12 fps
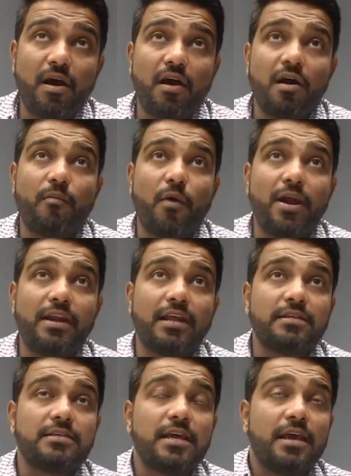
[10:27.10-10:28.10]
point
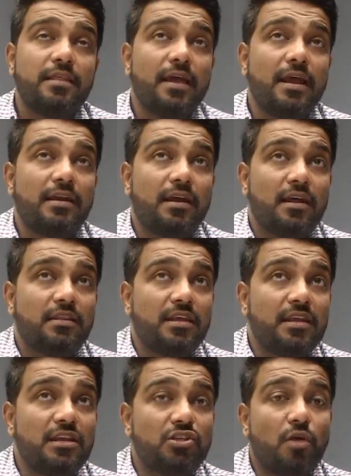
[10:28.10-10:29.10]
is that the
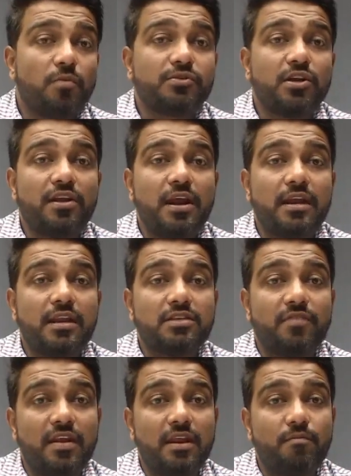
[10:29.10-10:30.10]
desorption rate is
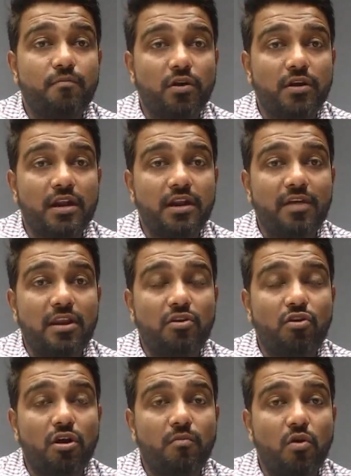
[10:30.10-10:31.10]
very important when you
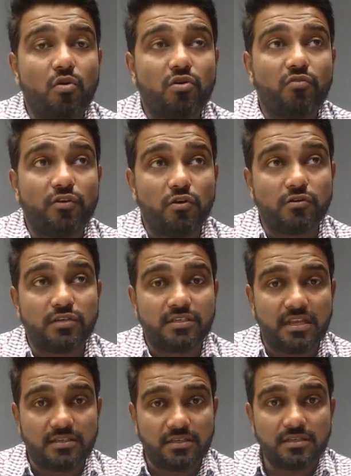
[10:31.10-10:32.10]
talk about VOC
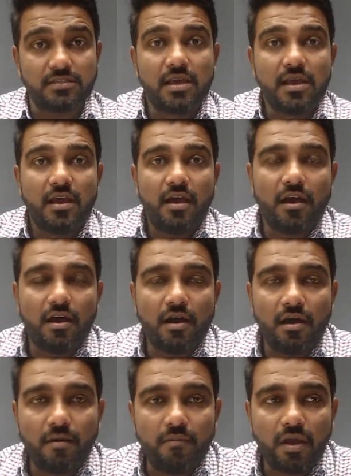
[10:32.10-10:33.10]
sensors,
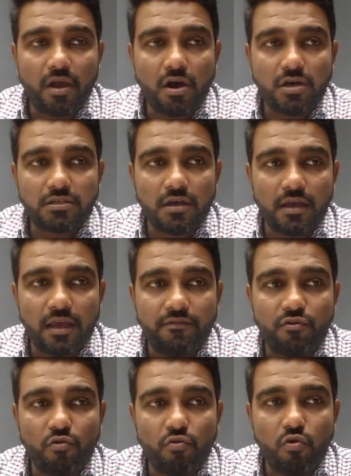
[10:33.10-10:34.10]
because if
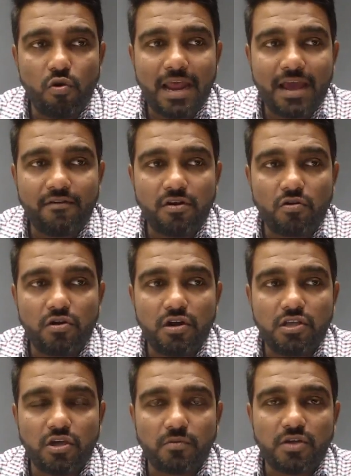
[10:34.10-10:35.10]
you don't have a good
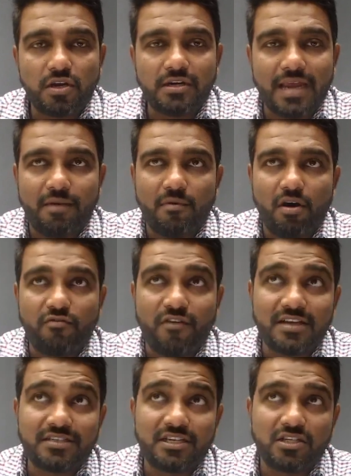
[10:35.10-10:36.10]
desorption time or
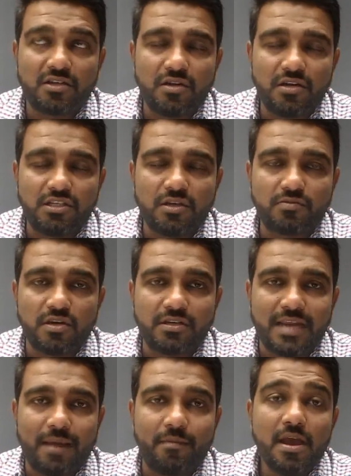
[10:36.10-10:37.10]
fast desorption
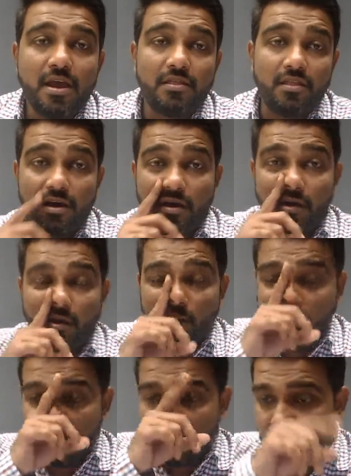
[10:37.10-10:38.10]
time,
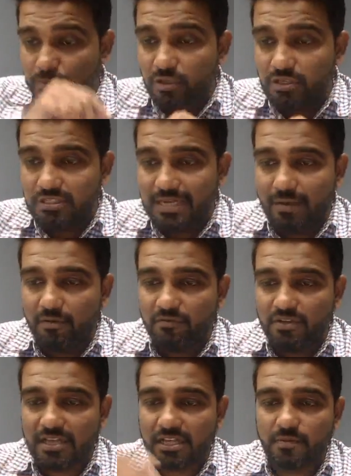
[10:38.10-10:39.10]
the response time of the
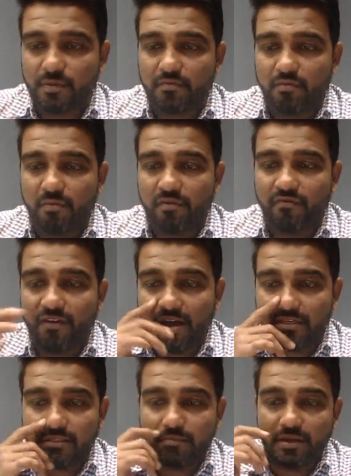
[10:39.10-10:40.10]
sensor would be
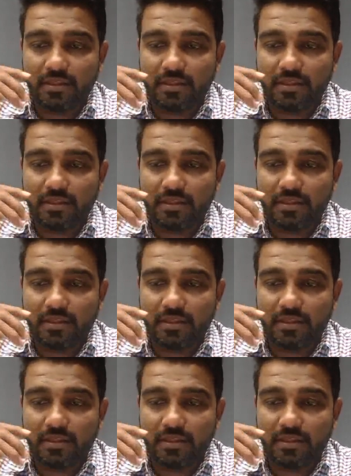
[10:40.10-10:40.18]
fast, but